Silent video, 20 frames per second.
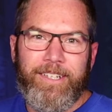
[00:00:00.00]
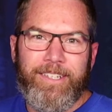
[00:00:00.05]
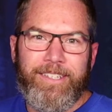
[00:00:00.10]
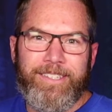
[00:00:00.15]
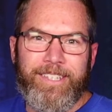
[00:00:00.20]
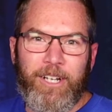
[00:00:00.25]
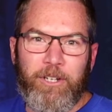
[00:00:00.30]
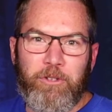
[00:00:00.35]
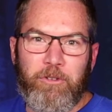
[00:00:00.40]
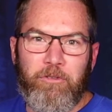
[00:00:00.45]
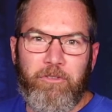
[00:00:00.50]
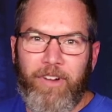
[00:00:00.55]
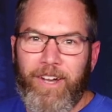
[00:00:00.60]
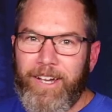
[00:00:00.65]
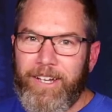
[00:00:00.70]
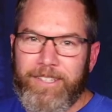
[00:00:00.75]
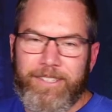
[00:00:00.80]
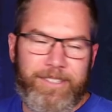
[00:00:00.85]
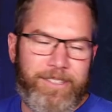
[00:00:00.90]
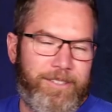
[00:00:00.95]
sounds
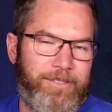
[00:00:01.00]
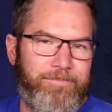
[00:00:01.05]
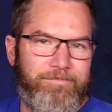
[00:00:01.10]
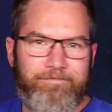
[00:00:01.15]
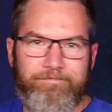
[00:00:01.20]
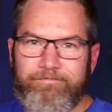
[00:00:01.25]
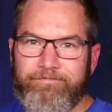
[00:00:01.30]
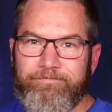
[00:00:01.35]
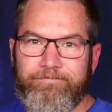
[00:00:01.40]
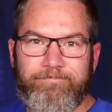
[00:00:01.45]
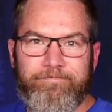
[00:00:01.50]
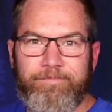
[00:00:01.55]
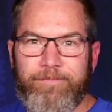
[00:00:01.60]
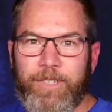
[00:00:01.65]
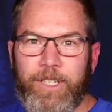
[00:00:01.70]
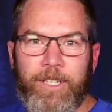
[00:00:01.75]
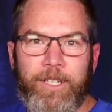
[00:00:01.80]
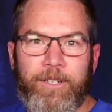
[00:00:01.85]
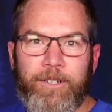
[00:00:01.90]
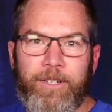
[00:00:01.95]
fast.
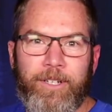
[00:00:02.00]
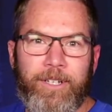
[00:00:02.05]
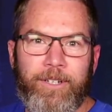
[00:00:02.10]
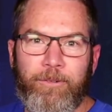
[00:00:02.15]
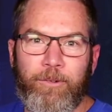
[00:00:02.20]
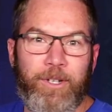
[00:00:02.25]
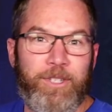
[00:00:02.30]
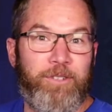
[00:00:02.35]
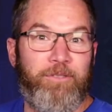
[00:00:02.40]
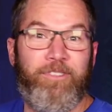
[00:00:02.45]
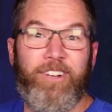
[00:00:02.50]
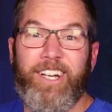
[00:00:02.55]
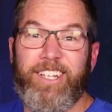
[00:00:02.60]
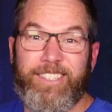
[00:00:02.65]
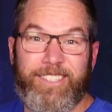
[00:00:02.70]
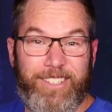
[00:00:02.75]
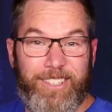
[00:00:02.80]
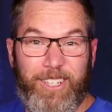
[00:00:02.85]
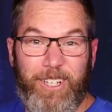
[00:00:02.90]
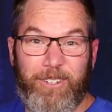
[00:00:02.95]
It wasn't
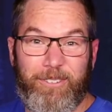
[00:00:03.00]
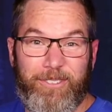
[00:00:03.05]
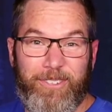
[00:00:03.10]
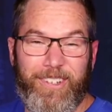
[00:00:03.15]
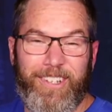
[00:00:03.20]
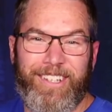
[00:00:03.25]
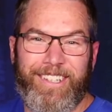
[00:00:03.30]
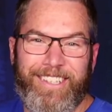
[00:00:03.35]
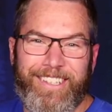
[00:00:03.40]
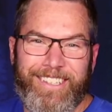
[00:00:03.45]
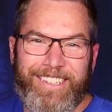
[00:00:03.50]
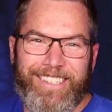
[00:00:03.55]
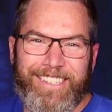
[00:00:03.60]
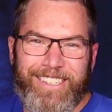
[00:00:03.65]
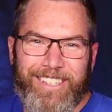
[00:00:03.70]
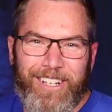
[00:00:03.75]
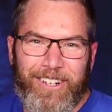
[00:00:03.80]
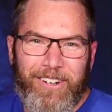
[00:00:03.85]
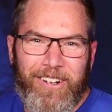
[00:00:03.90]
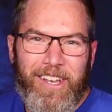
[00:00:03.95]
fast enough.
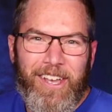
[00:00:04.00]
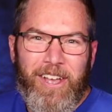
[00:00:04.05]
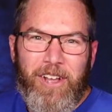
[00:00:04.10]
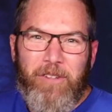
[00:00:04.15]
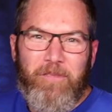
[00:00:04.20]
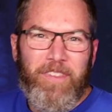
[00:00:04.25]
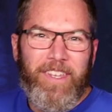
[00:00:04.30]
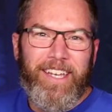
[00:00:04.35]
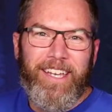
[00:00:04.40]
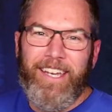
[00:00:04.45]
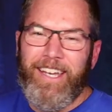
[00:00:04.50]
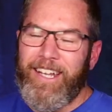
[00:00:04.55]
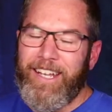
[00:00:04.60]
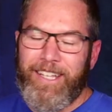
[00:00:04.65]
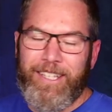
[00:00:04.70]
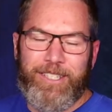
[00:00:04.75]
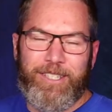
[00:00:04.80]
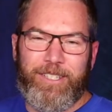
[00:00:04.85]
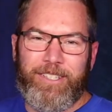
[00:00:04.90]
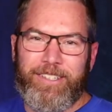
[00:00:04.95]
So, and
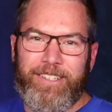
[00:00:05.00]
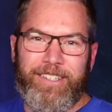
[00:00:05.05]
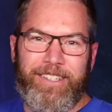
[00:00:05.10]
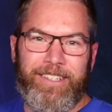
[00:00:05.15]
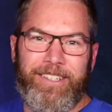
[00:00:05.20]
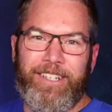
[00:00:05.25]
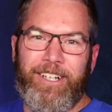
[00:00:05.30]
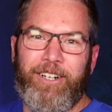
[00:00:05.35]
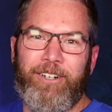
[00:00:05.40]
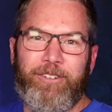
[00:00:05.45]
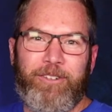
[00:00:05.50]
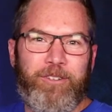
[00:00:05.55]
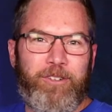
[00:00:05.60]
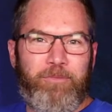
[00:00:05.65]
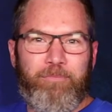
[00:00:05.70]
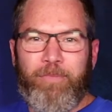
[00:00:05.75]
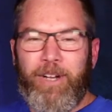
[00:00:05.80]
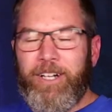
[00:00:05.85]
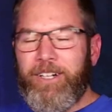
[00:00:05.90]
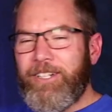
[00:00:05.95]
it's, you know,
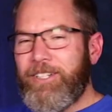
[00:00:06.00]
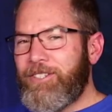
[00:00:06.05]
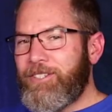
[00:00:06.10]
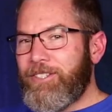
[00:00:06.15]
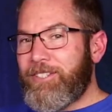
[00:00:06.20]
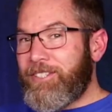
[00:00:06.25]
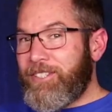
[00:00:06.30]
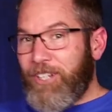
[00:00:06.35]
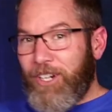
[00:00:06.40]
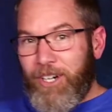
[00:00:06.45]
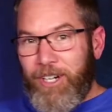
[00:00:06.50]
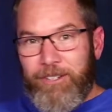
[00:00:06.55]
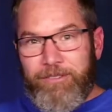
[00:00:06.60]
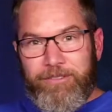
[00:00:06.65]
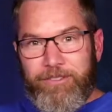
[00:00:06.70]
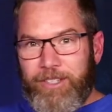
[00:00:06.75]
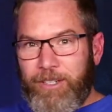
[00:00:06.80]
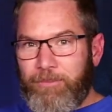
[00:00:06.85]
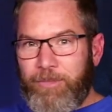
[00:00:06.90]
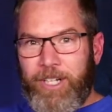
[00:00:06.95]
marriage is tough.
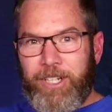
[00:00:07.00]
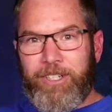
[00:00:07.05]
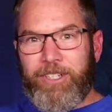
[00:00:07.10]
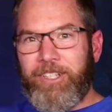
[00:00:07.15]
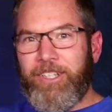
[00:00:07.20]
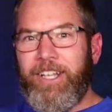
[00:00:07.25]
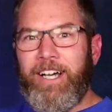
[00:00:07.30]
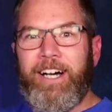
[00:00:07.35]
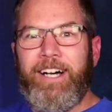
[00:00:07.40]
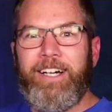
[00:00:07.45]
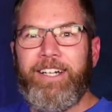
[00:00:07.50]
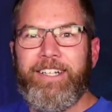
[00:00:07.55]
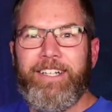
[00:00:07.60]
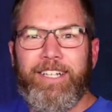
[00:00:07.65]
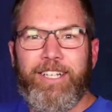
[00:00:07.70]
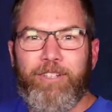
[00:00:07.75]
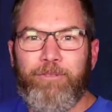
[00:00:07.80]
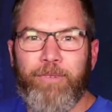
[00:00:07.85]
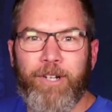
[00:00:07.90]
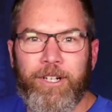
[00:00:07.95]
I'm not gonna lie.
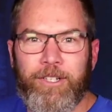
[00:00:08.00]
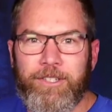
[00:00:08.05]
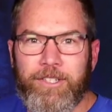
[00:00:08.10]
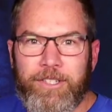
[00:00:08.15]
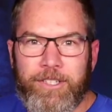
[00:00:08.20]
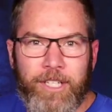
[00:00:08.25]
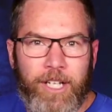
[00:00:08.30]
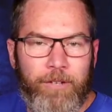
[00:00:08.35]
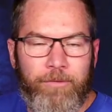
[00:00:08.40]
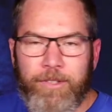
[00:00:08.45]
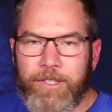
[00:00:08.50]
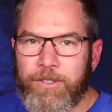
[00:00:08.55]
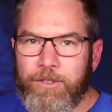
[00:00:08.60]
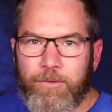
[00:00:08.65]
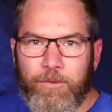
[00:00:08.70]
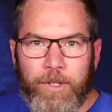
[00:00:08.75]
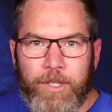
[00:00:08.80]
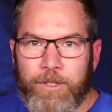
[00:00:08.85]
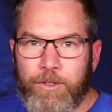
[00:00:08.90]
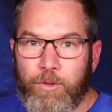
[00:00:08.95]
Marriage is tough.
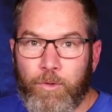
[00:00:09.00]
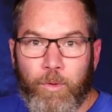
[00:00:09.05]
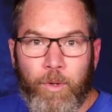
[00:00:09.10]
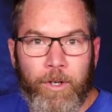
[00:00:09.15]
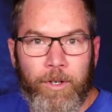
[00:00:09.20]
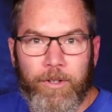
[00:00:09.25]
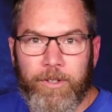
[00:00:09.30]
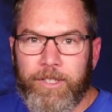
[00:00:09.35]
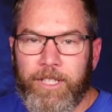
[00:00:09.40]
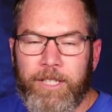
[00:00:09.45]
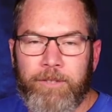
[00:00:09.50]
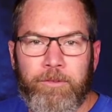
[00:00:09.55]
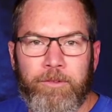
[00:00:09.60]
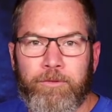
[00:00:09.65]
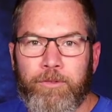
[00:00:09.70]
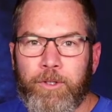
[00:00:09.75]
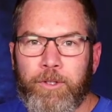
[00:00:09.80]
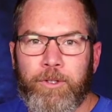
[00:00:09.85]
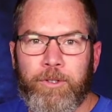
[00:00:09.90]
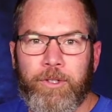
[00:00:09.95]
It's work. Even
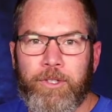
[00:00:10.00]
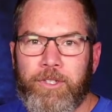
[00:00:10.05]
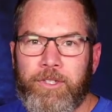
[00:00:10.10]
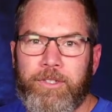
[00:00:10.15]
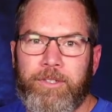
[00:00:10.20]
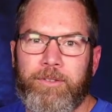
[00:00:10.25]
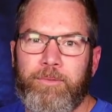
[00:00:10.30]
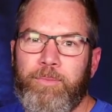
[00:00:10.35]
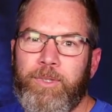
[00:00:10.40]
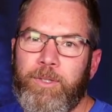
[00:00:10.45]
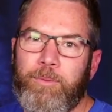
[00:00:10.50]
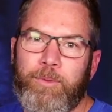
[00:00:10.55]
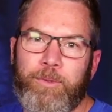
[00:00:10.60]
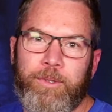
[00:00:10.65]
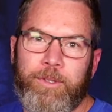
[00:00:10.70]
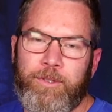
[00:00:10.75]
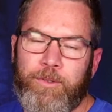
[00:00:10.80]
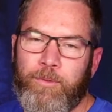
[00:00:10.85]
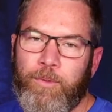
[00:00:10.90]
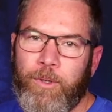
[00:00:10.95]
for Christian people,
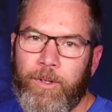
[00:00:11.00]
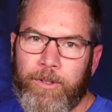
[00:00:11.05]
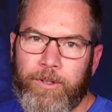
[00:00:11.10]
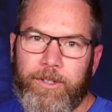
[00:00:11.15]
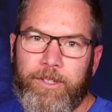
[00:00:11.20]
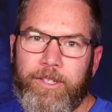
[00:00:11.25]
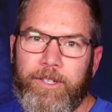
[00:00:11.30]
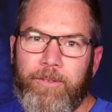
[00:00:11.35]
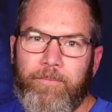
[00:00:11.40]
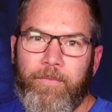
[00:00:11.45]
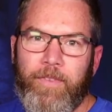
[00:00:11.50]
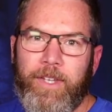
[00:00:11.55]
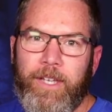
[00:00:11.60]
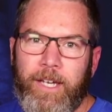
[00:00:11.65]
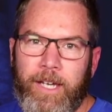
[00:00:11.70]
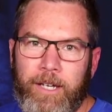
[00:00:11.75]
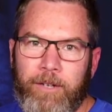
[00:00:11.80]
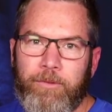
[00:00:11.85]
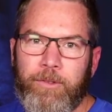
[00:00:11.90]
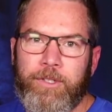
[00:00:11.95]
it's work.
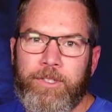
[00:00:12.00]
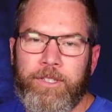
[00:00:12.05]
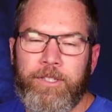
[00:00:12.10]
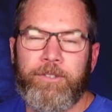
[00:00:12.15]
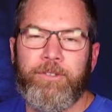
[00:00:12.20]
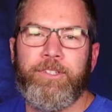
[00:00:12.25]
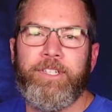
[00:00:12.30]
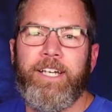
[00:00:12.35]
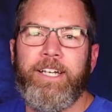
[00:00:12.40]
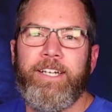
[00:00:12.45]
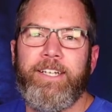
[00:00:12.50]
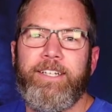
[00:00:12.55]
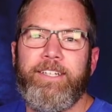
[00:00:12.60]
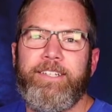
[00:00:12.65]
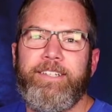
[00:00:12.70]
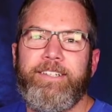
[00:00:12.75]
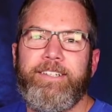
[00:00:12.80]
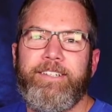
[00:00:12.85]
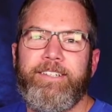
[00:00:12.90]
Every single day,